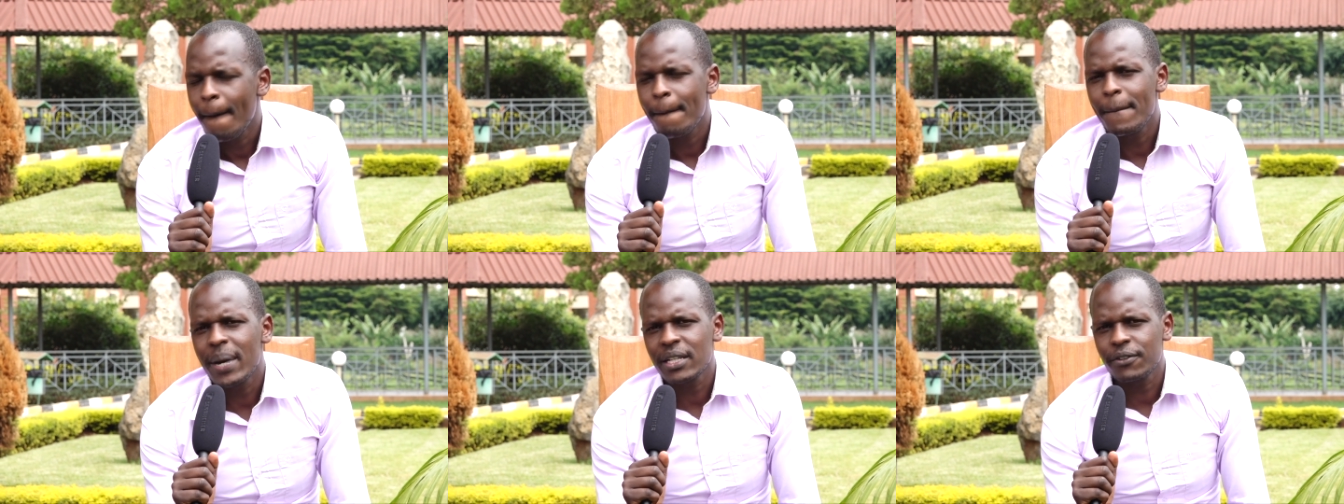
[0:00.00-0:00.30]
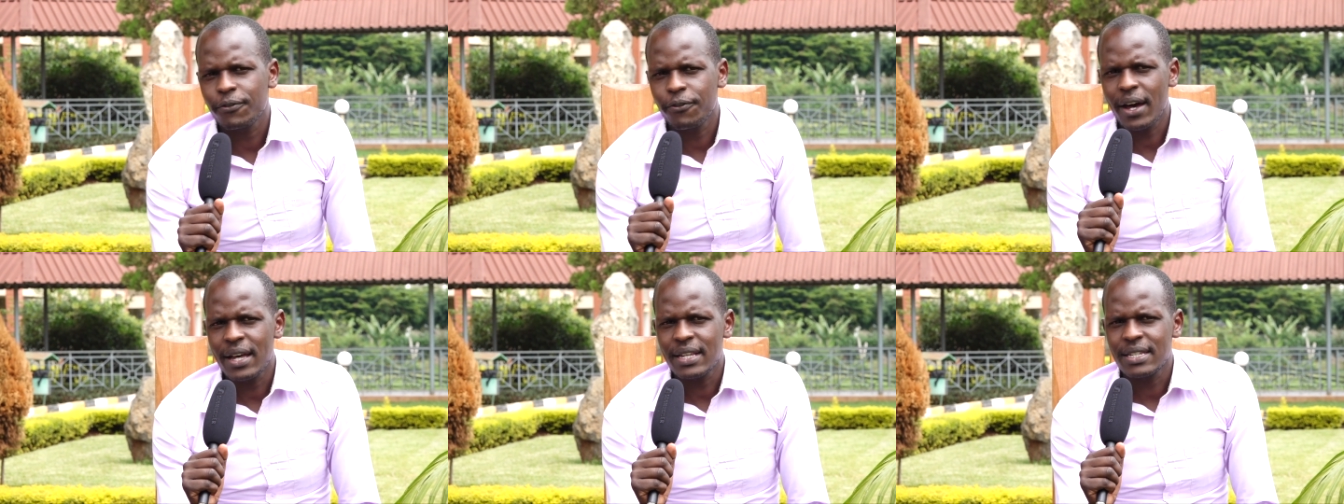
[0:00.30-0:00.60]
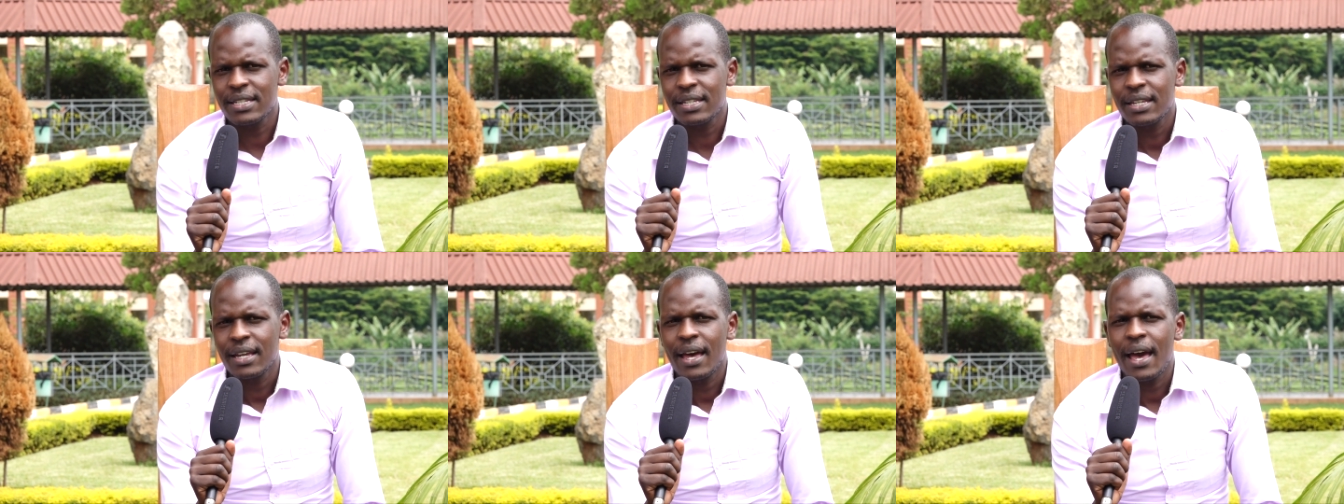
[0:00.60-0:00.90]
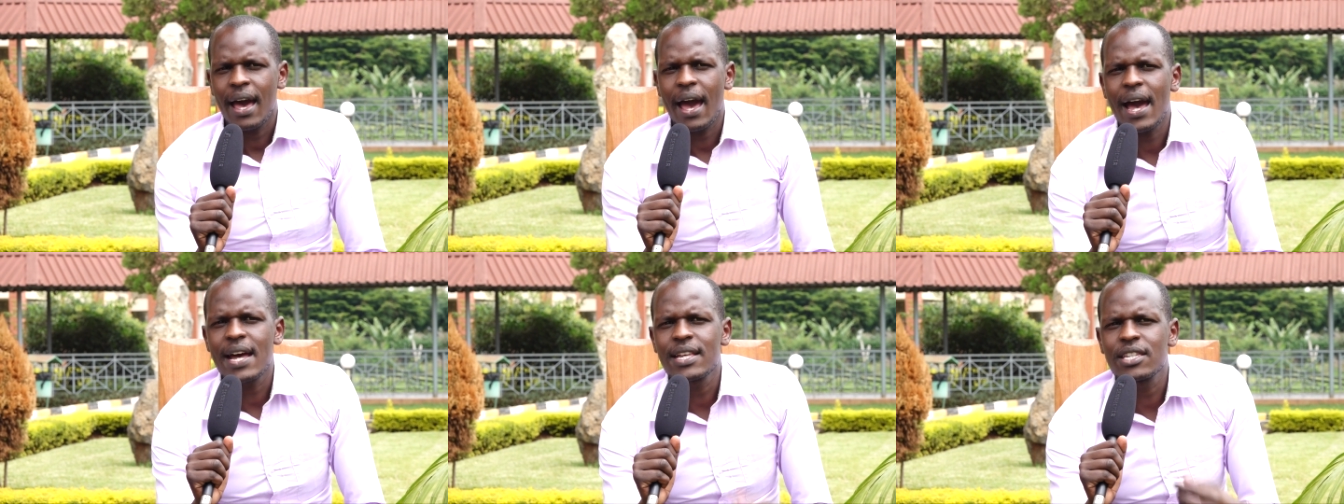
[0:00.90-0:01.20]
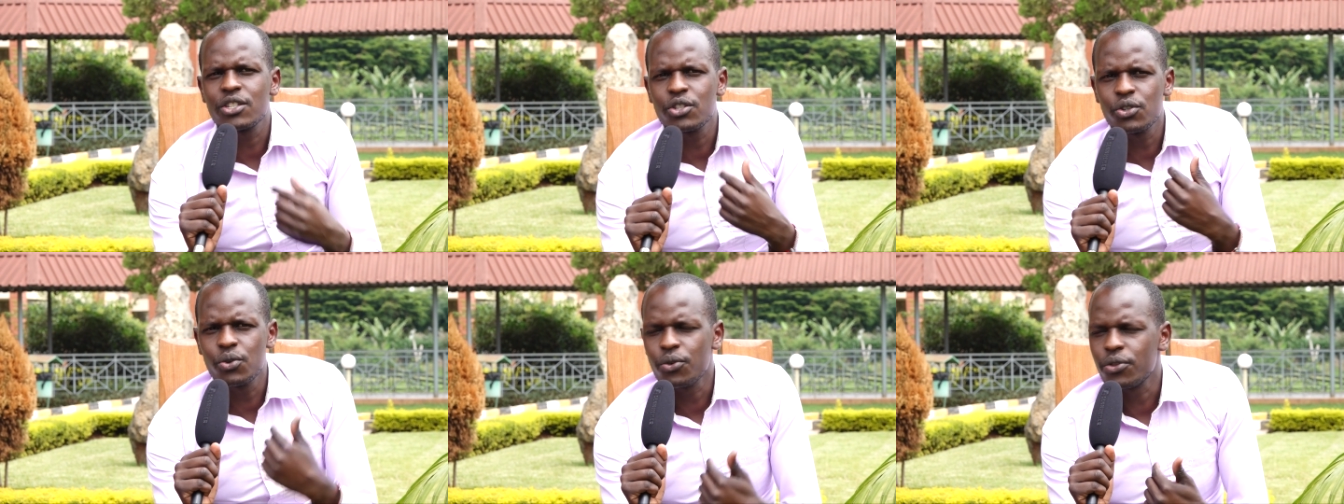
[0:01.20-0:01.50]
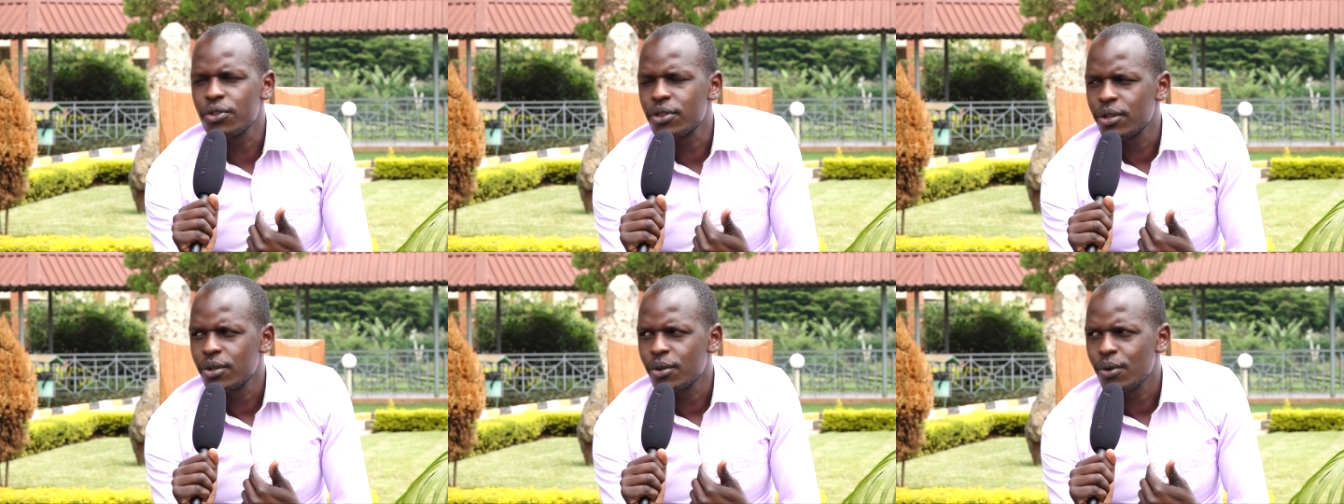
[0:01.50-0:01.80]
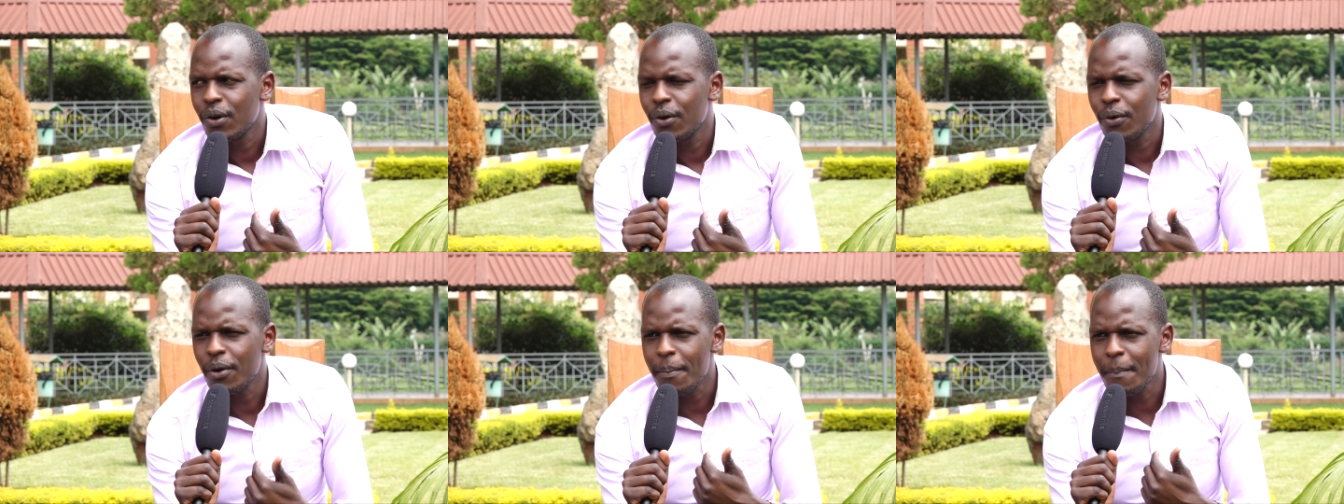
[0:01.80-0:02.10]
But first, as youth,
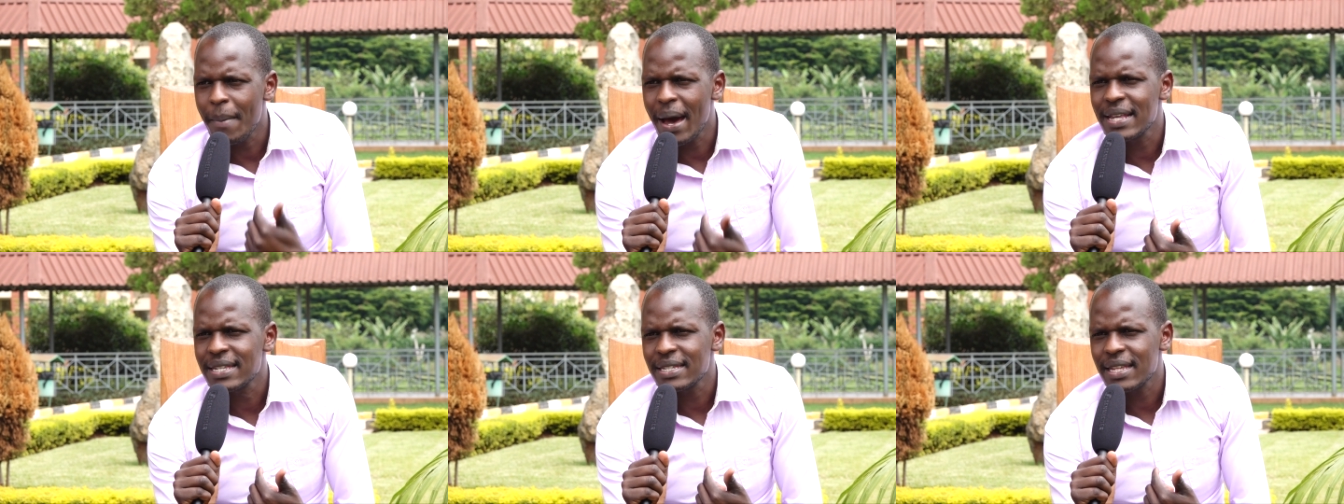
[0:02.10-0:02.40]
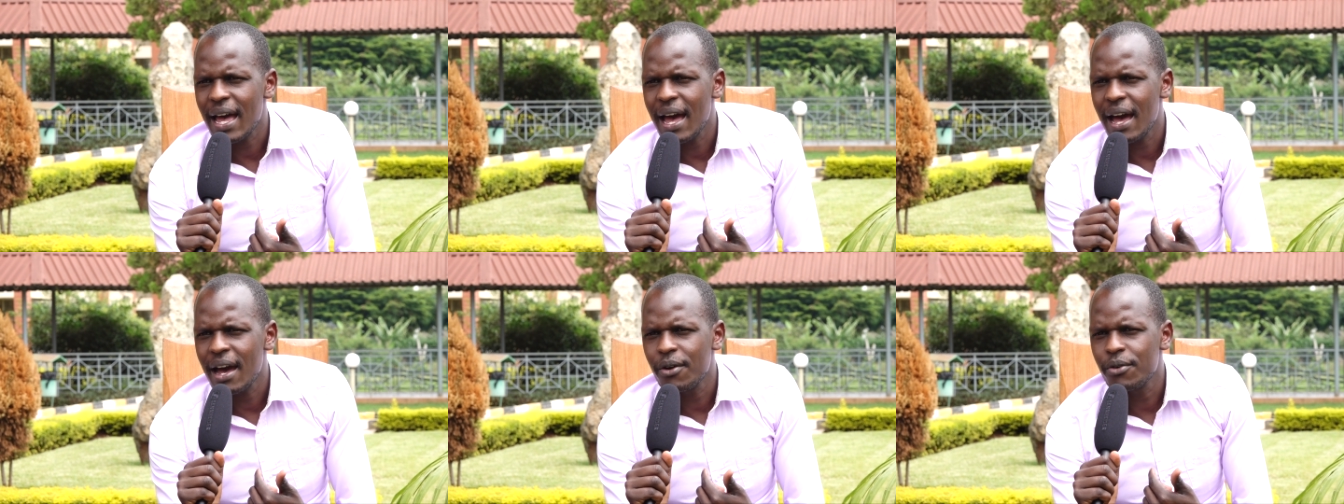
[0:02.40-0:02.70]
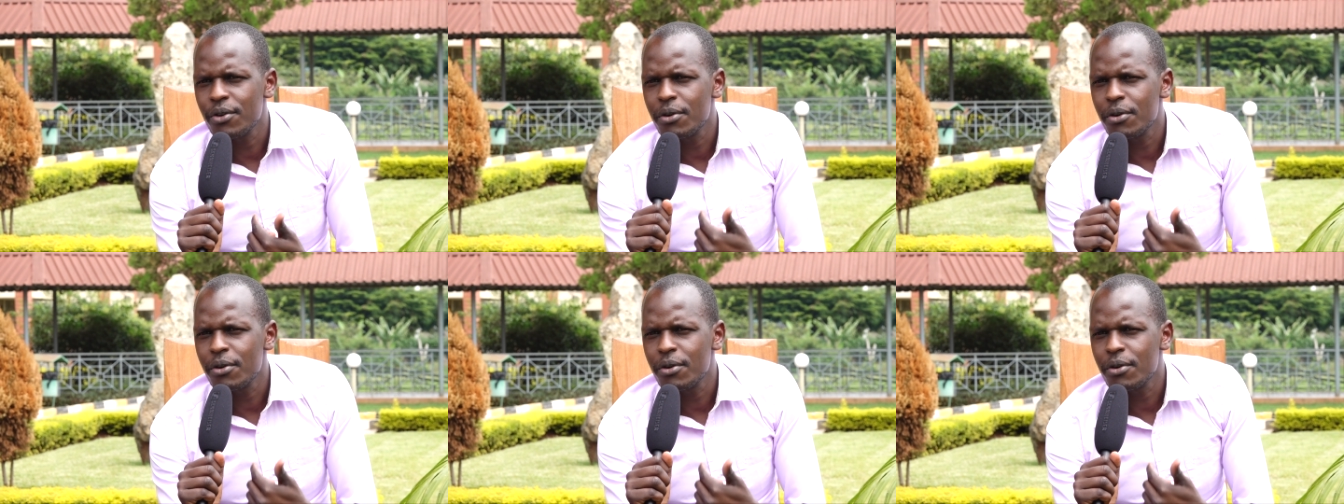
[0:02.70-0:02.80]
we must uh,